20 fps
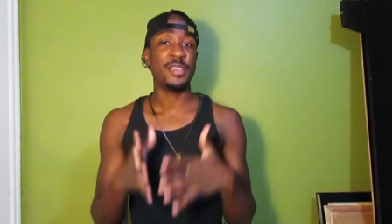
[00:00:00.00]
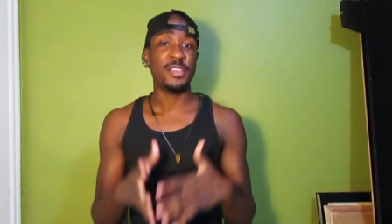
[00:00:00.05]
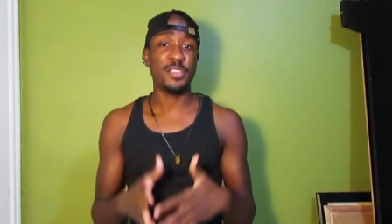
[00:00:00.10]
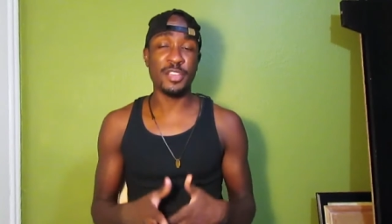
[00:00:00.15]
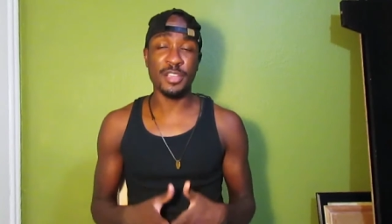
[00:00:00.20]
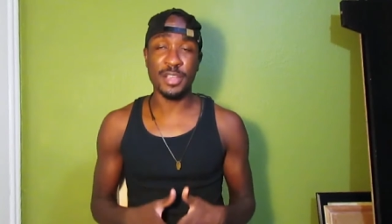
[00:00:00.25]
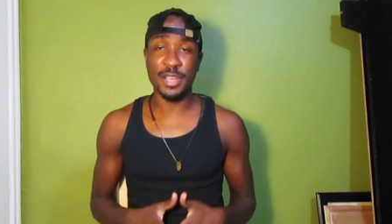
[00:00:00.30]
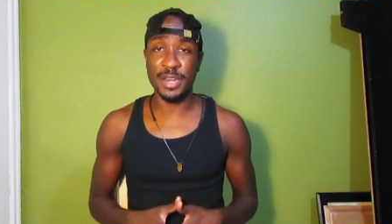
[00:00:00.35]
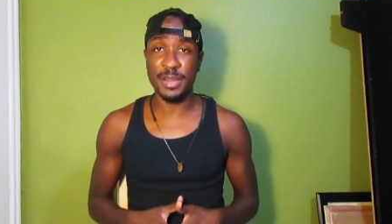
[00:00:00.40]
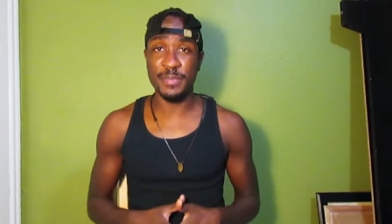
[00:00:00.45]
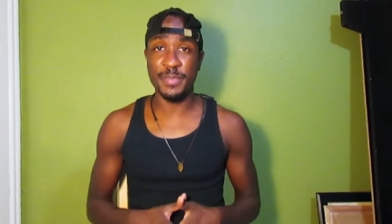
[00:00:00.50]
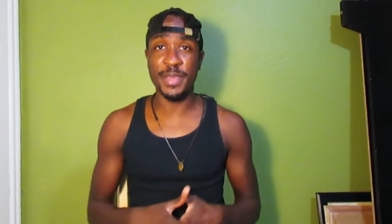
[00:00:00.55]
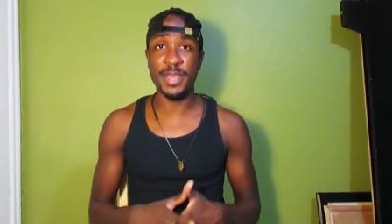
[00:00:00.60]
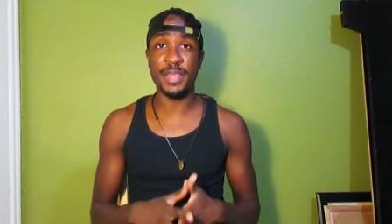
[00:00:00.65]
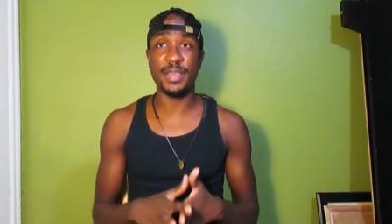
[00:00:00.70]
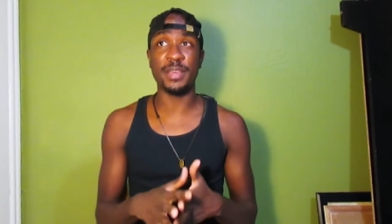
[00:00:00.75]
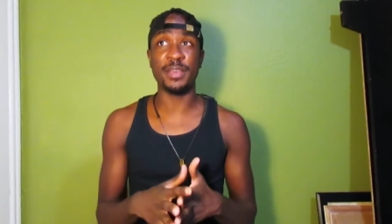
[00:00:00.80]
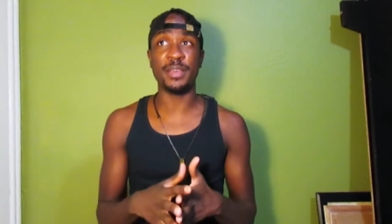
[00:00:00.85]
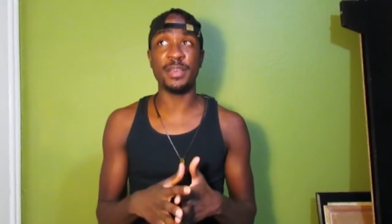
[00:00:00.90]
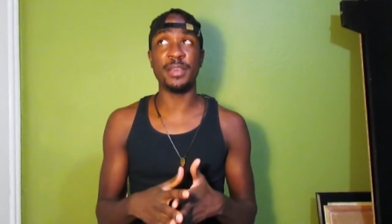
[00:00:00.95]
You're going to
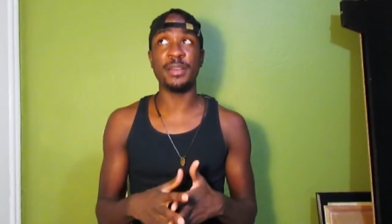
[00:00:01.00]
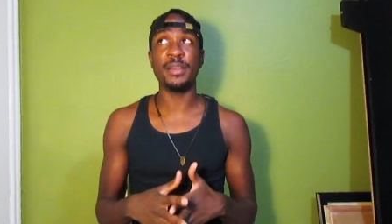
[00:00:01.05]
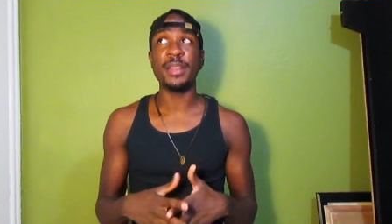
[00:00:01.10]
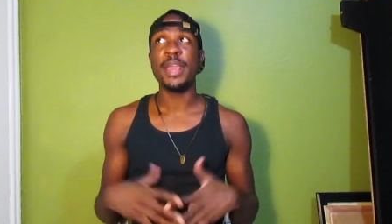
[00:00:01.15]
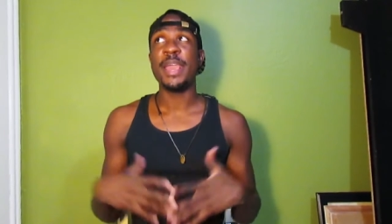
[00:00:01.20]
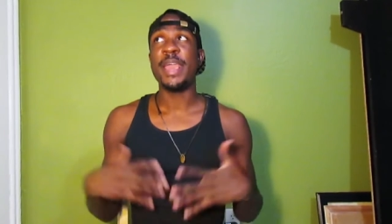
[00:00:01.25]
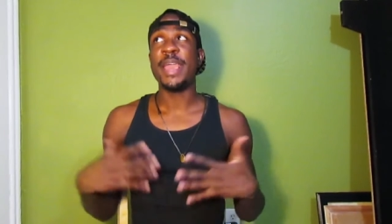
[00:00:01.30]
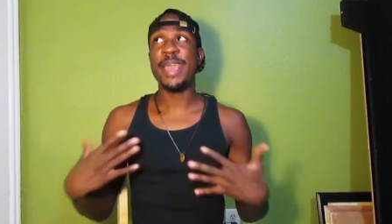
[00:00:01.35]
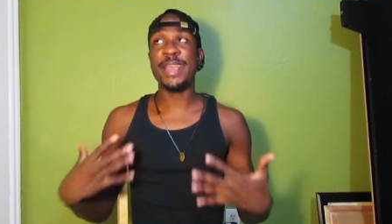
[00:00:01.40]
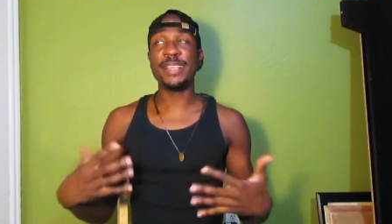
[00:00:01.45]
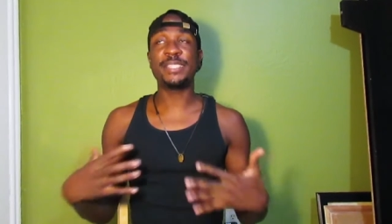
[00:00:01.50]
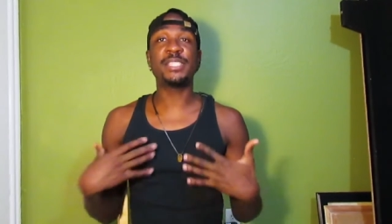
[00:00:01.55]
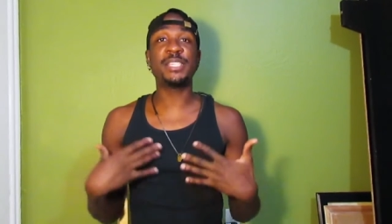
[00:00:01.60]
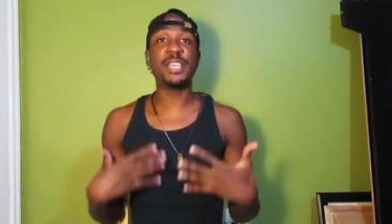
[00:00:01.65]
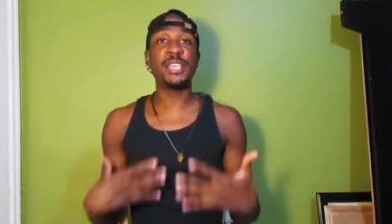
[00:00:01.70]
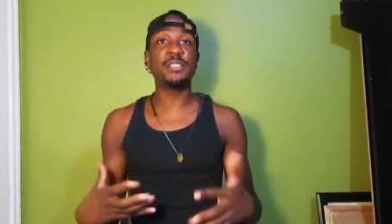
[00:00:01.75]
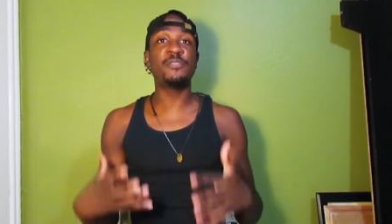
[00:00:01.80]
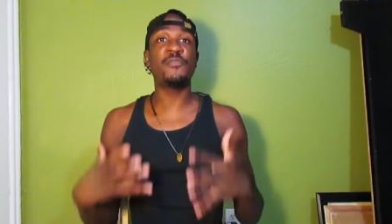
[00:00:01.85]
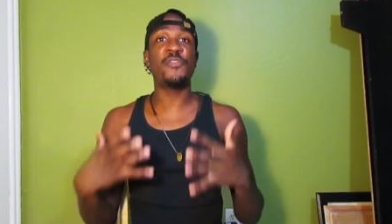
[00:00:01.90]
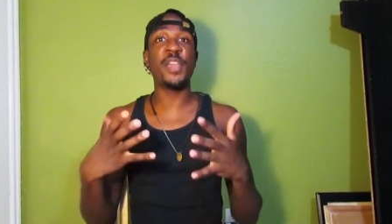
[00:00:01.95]
be good. And
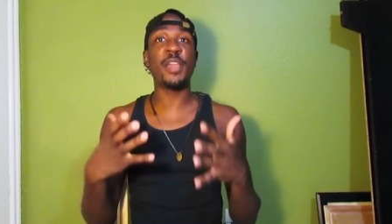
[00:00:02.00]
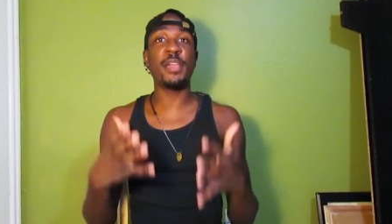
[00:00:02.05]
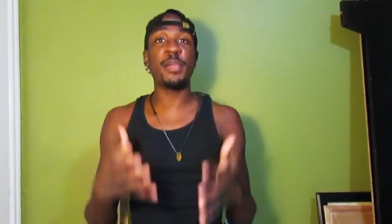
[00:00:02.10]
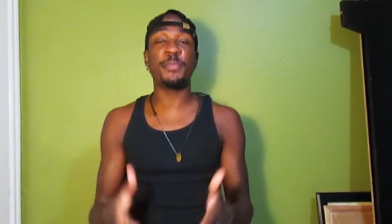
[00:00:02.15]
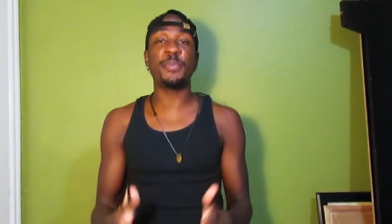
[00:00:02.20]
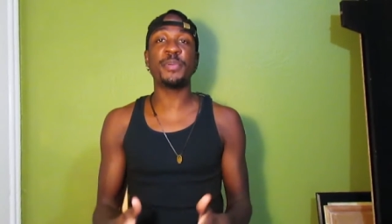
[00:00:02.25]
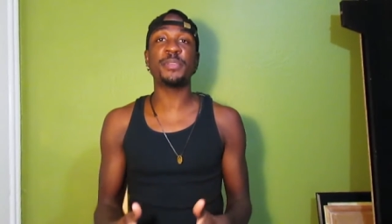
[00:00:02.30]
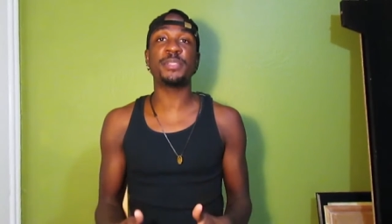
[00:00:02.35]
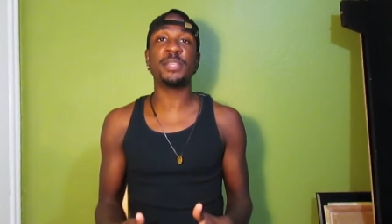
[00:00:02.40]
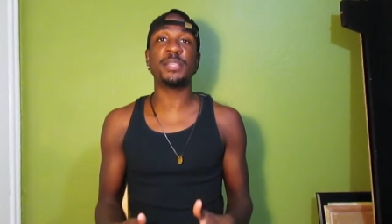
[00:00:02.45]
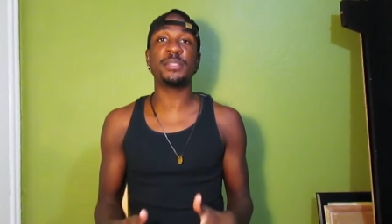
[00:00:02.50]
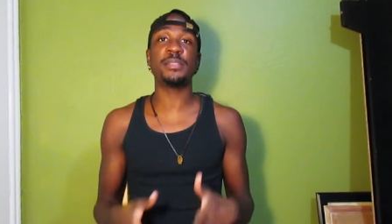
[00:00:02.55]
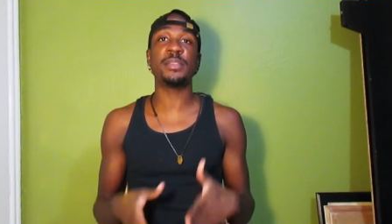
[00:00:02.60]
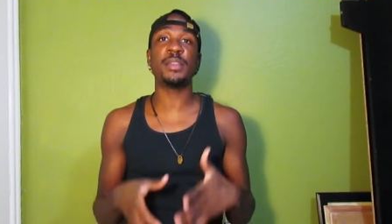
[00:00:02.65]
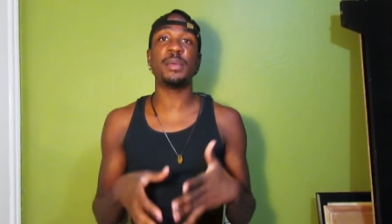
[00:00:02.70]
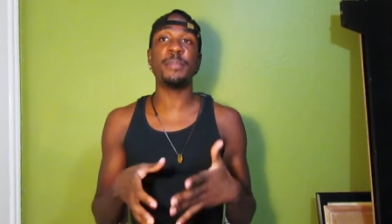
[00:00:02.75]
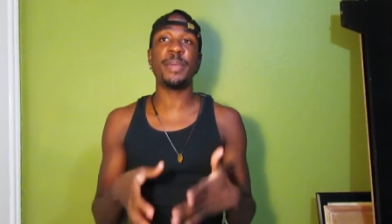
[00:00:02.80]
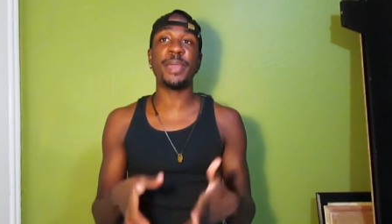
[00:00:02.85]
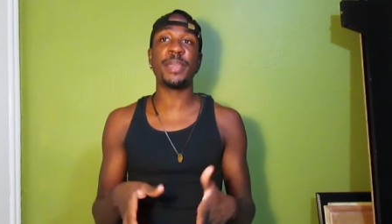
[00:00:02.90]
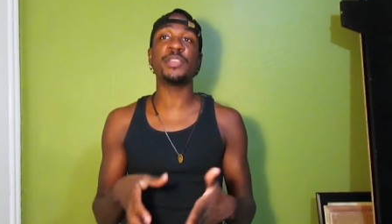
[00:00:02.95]
she's very
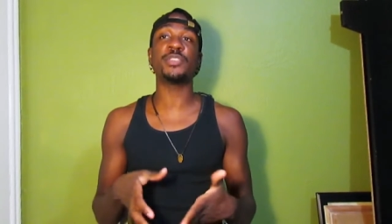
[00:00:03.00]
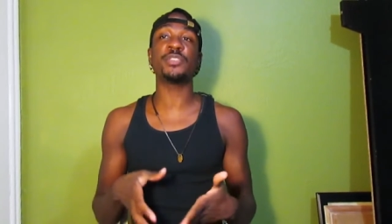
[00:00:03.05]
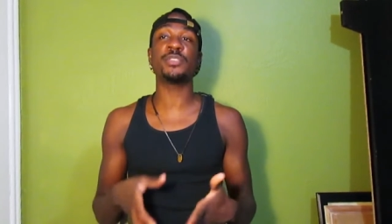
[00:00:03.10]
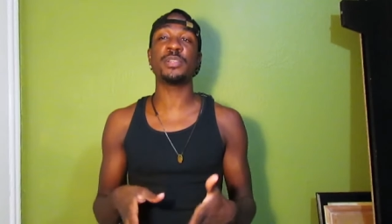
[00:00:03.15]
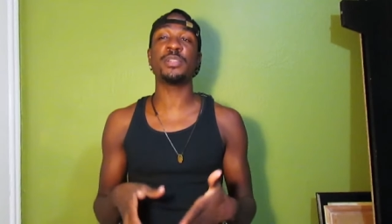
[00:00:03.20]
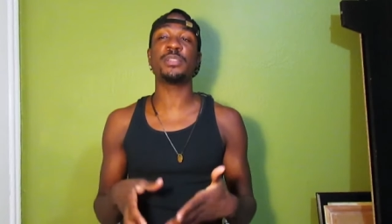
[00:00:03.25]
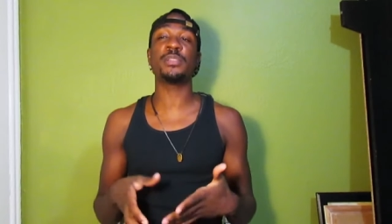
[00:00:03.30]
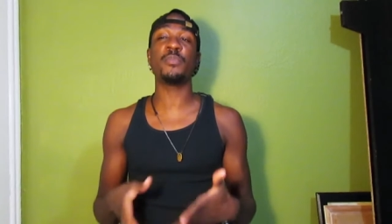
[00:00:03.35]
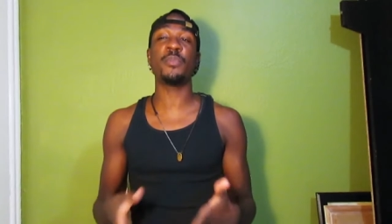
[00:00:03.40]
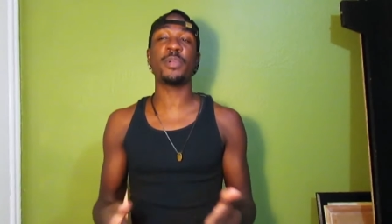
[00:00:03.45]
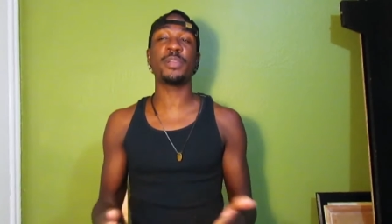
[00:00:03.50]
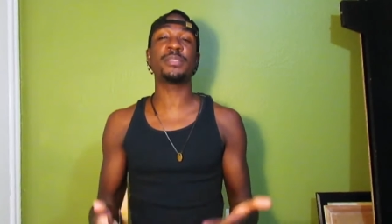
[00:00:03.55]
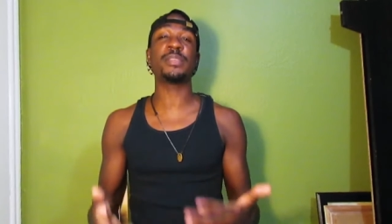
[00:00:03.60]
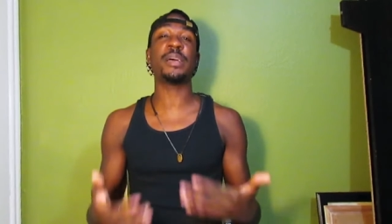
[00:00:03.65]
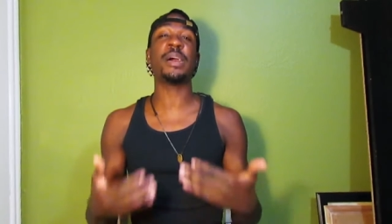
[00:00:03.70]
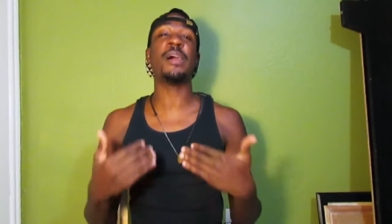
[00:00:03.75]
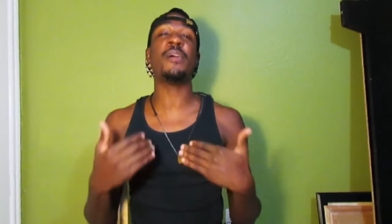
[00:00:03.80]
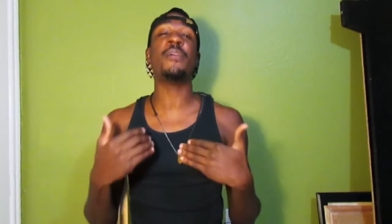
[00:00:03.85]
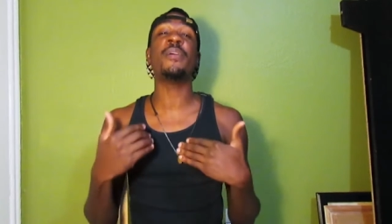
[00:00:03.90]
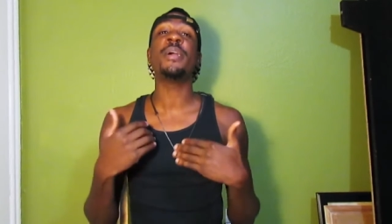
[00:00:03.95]
persistent in making sure that she works
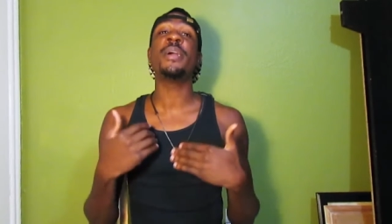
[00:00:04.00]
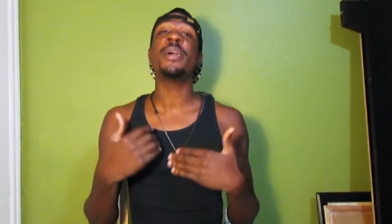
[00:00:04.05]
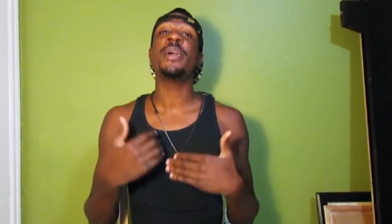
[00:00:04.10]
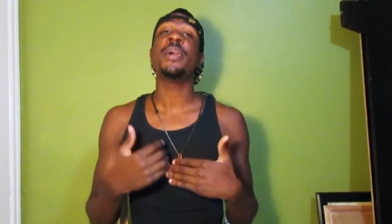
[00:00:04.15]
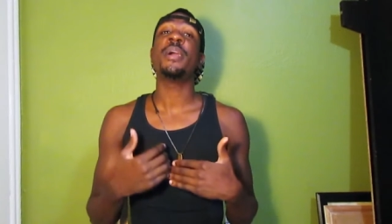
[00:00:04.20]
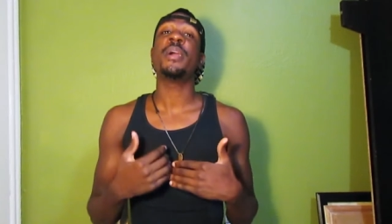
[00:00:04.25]
out.